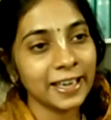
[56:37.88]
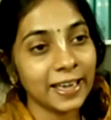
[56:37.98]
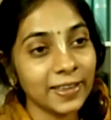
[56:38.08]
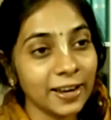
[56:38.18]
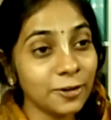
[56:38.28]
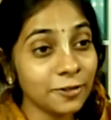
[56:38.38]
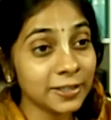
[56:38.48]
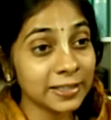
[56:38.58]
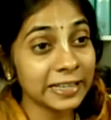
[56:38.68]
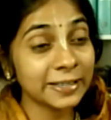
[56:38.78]
At the end of the
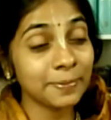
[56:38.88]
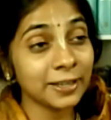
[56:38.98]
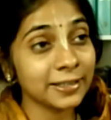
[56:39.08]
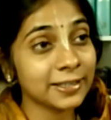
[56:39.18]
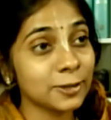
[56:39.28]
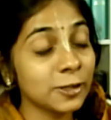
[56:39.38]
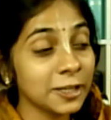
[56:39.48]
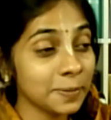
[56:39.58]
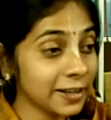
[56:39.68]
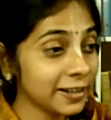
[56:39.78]
6 months,
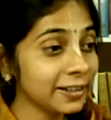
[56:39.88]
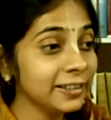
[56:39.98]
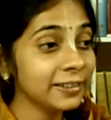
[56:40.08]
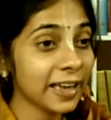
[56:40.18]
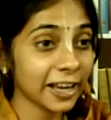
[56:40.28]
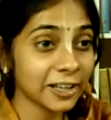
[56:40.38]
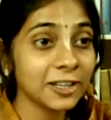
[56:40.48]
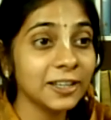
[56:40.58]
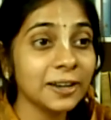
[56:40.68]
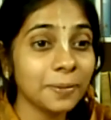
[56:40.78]
Tulasi Maharani
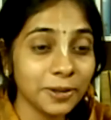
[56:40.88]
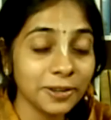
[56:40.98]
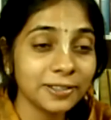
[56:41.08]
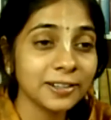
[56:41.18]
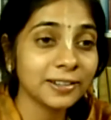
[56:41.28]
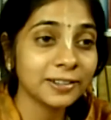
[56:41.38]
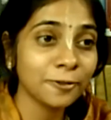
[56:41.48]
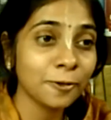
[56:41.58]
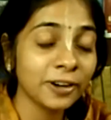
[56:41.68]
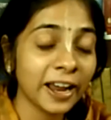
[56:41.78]
actually appears in her
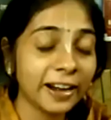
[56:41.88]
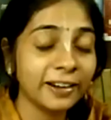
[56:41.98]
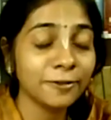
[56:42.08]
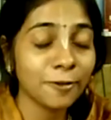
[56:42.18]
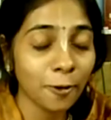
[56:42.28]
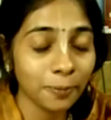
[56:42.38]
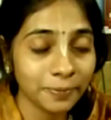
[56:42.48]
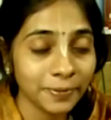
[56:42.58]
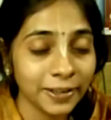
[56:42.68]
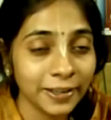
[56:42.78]
4-handed form,
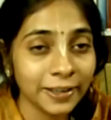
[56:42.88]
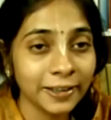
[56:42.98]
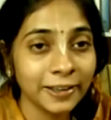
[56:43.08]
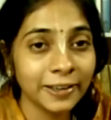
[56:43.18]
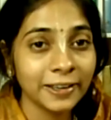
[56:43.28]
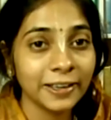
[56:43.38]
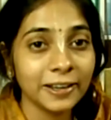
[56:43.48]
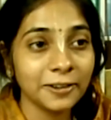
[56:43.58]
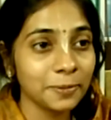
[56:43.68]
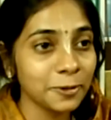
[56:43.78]

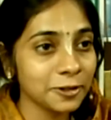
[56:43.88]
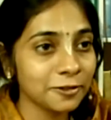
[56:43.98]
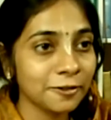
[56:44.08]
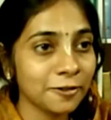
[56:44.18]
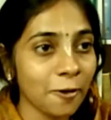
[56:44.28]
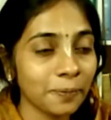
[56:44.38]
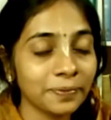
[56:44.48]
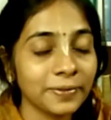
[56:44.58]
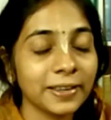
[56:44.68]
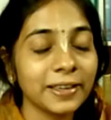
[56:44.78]
in her beautiful form.
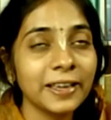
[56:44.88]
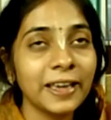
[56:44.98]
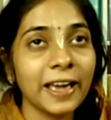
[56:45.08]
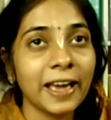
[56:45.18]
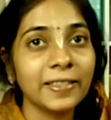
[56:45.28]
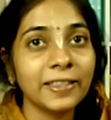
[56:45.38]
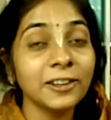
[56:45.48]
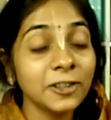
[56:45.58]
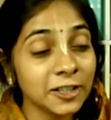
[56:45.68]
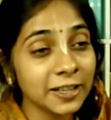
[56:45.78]
And
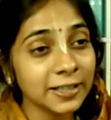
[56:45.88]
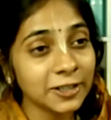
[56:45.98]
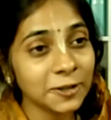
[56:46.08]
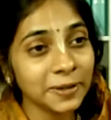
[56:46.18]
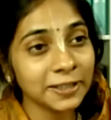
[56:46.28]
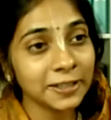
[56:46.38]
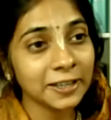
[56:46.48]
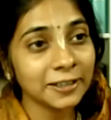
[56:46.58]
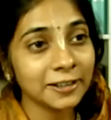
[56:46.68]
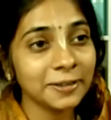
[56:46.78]
then she tells Srimati
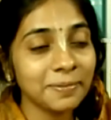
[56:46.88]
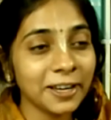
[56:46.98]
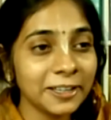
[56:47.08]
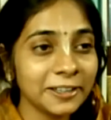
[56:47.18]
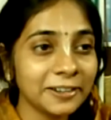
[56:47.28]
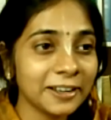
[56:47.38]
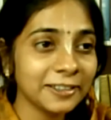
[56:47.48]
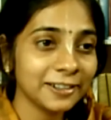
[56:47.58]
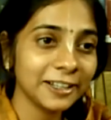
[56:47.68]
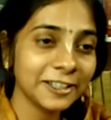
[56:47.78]
Radharani, my dear
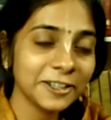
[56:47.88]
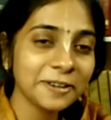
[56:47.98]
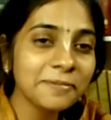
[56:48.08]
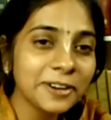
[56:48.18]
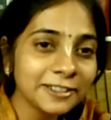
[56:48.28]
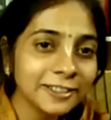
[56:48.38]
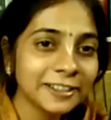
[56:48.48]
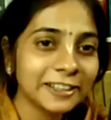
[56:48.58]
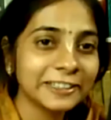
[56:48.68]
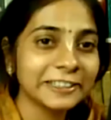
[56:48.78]
Radharani, she embraces
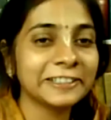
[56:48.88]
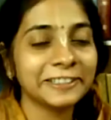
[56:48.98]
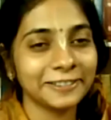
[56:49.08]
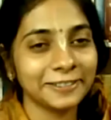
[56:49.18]
Radharani.